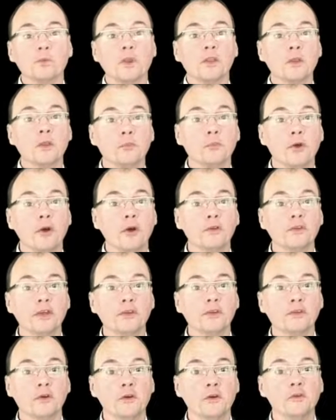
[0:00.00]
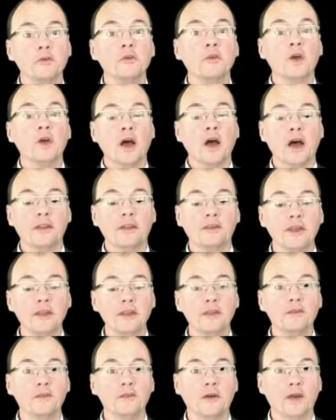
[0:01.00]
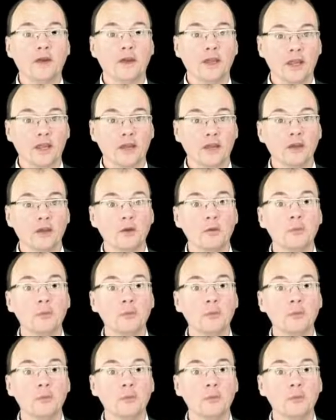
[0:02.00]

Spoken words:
the process of identifying